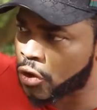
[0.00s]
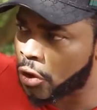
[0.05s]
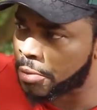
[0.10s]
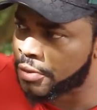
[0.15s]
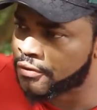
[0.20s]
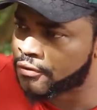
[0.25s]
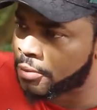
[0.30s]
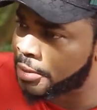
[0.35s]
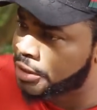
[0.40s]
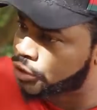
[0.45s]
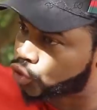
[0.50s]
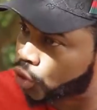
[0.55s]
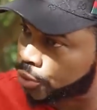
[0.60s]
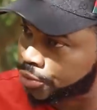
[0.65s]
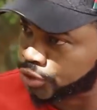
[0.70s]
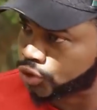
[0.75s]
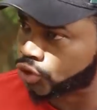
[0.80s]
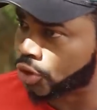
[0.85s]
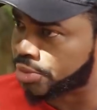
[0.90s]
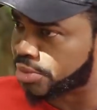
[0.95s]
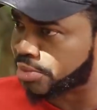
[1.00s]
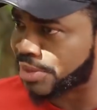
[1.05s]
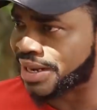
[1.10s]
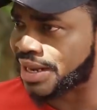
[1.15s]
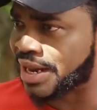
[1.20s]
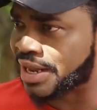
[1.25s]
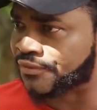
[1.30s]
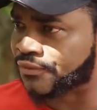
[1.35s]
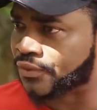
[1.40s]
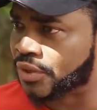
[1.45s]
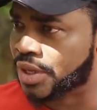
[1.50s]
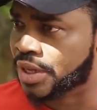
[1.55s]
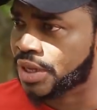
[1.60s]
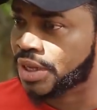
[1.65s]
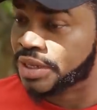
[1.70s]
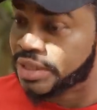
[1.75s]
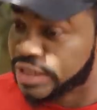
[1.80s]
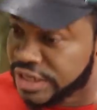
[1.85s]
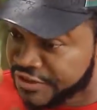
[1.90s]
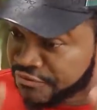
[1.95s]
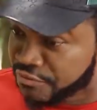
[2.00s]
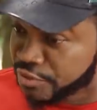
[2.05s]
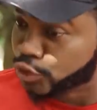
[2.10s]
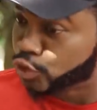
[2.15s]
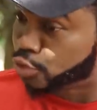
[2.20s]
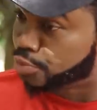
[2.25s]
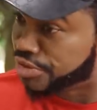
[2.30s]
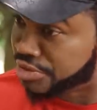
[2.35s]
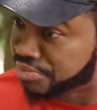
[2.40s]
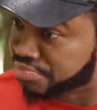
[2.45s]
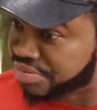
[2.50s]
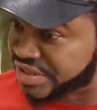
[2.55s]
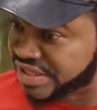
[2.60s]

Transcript: you're coming from and stop disturbing my life. Leave me to be in